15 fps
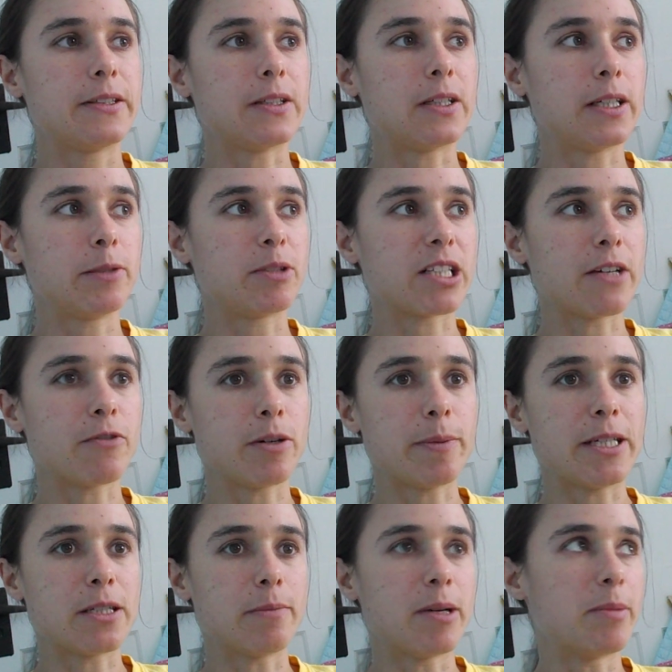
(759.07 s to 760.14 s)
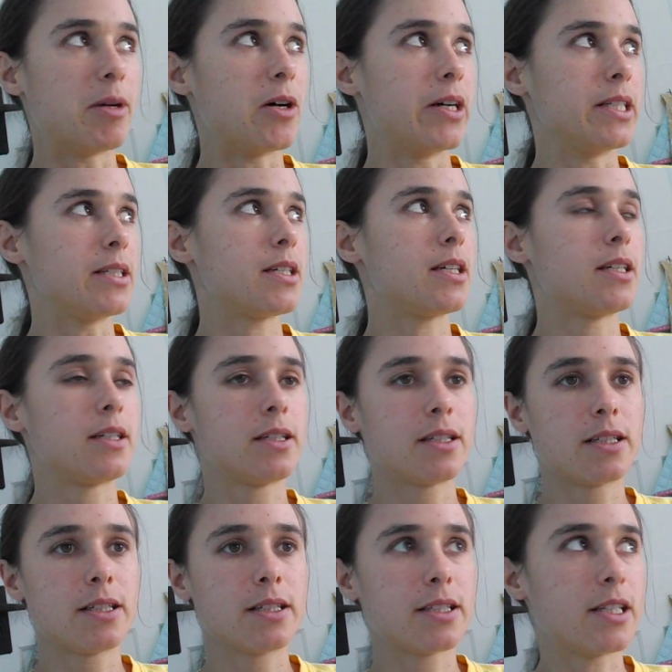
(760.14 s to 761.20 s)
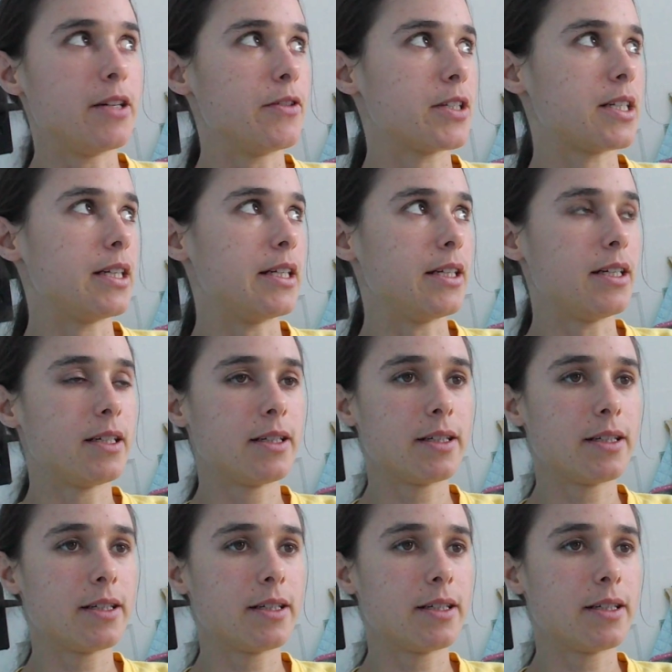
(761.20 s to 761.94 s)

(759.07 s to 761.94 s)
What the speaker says: I would give her a piece of my mind. Seriously.